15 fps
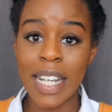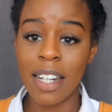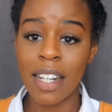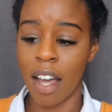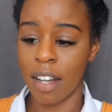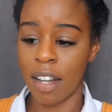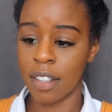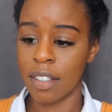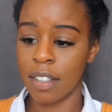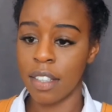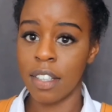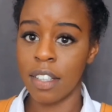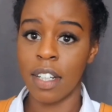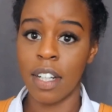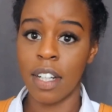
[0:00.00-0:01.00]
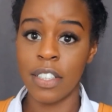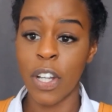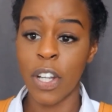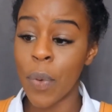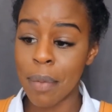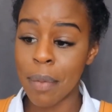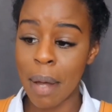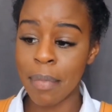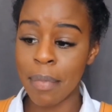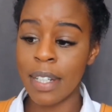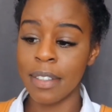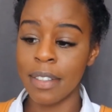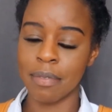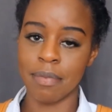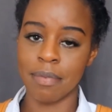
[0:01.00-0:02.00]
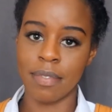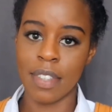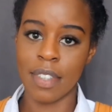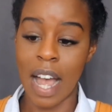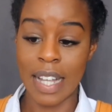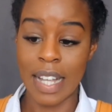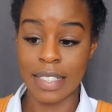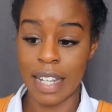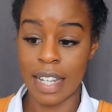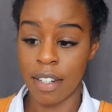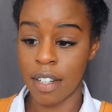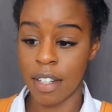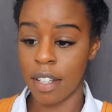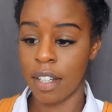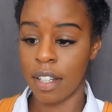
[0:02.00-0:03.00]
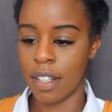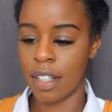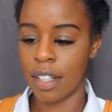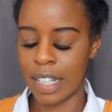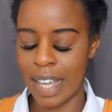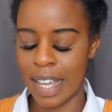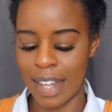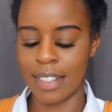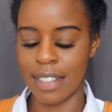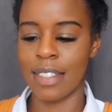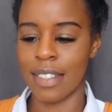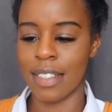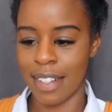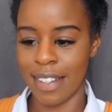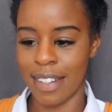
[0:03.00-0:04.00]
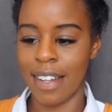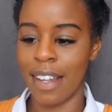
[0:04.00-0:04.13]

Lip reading: need luck, don't we, Mama?" I said. "Yes."